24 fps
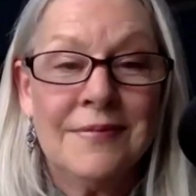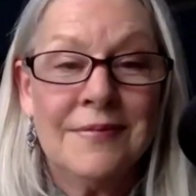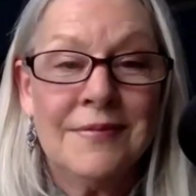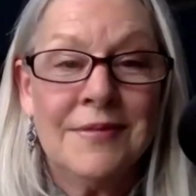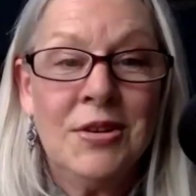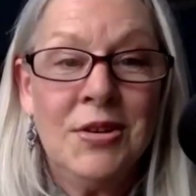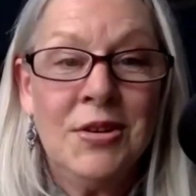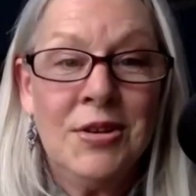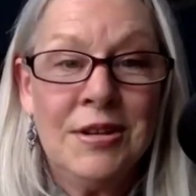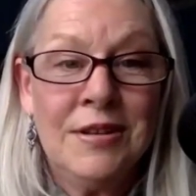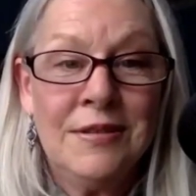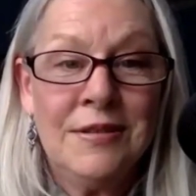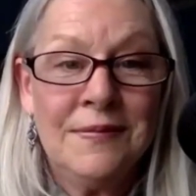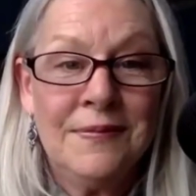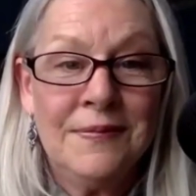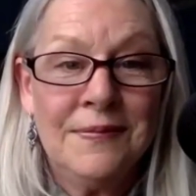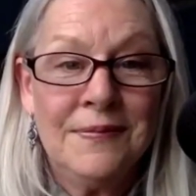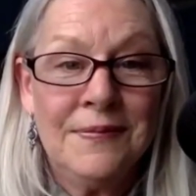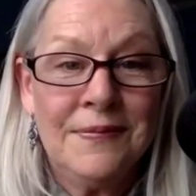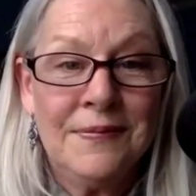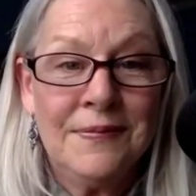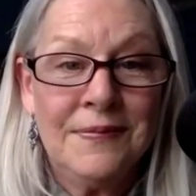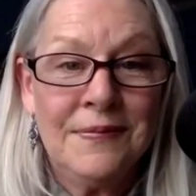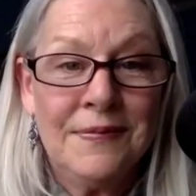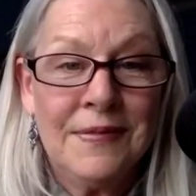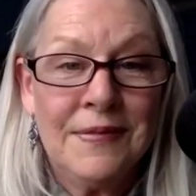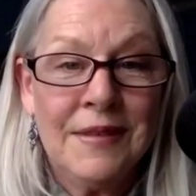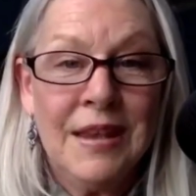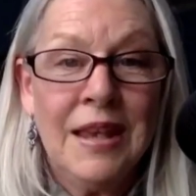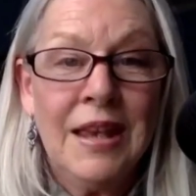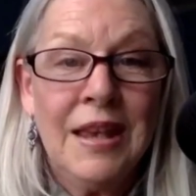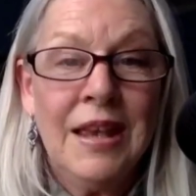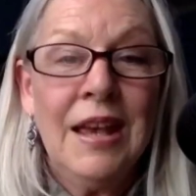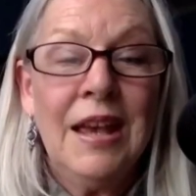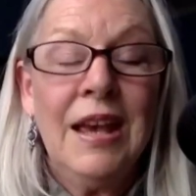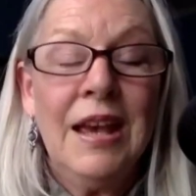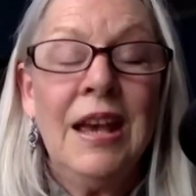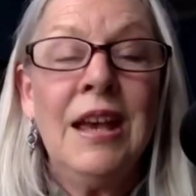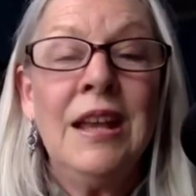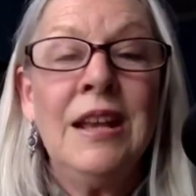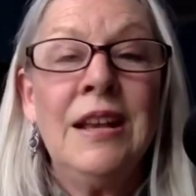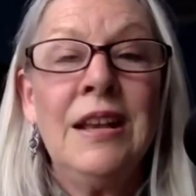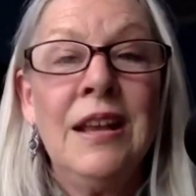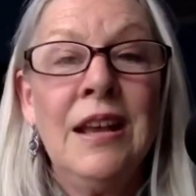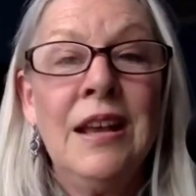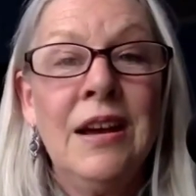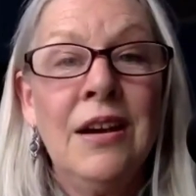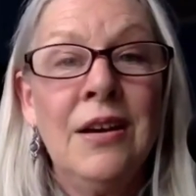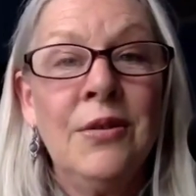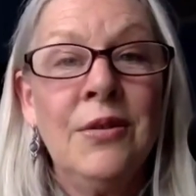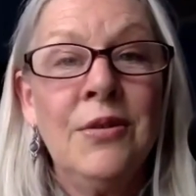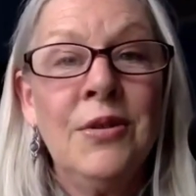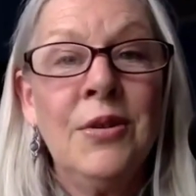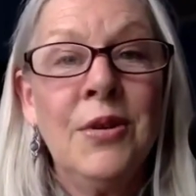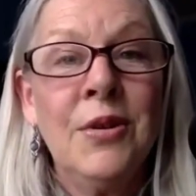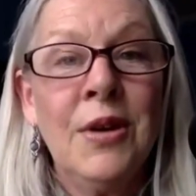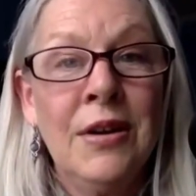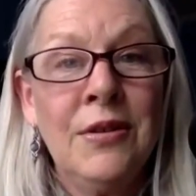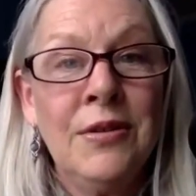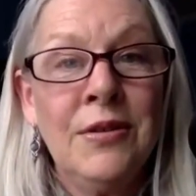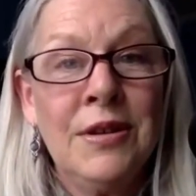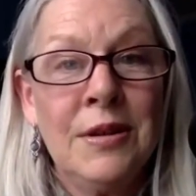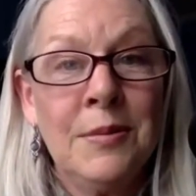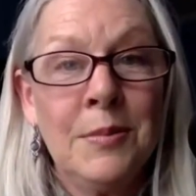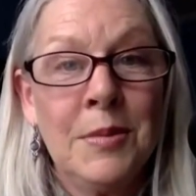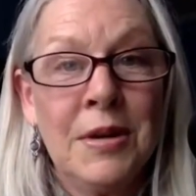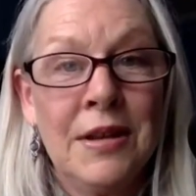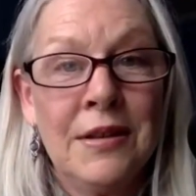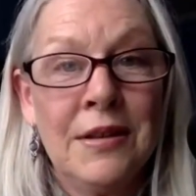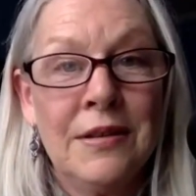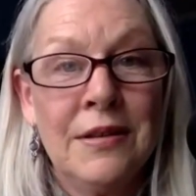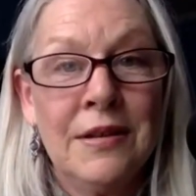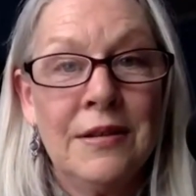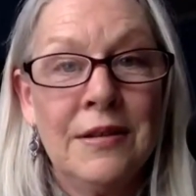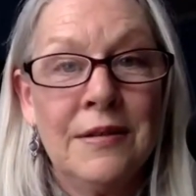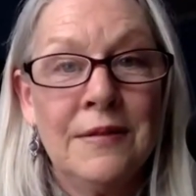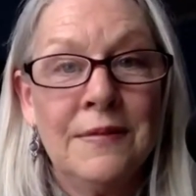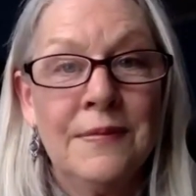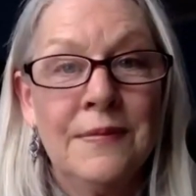Good. And now the grounding method.